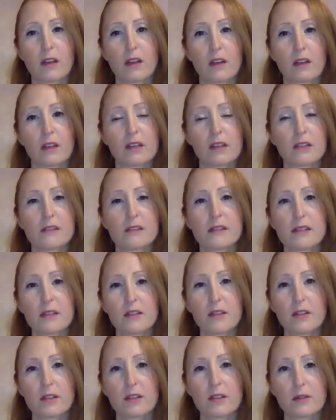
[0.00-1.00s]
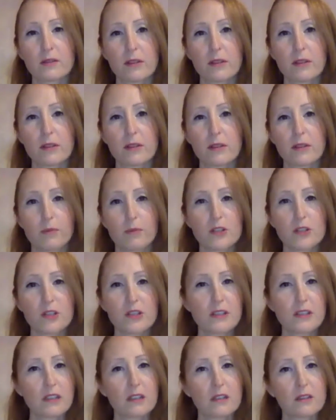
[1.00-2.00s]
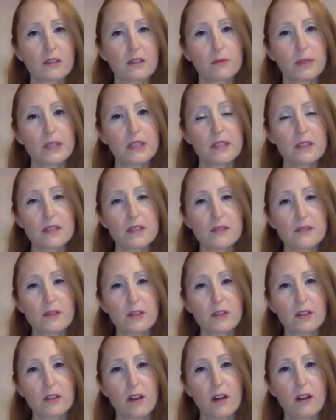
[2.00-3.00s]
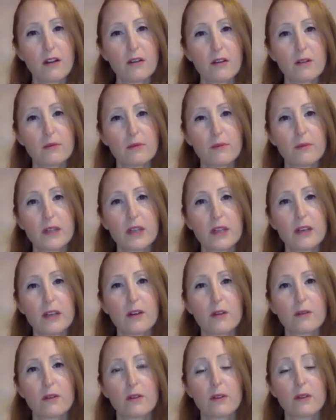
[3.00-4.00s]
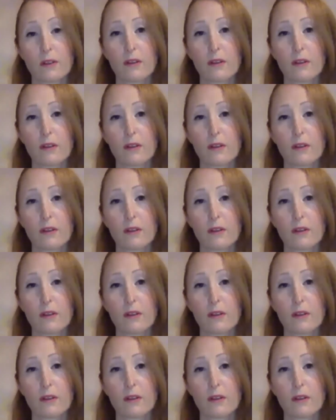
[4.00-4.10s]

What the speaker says: consider purchasing a new piece for your home, you know,